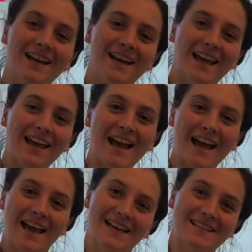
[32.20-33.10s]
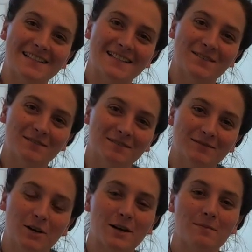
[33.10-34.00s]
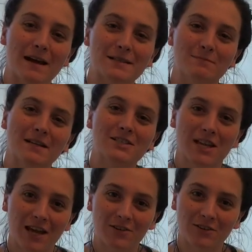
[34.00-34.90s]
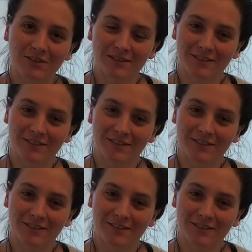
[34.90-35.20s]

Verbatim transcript: Hey guys, welcome back to my channel.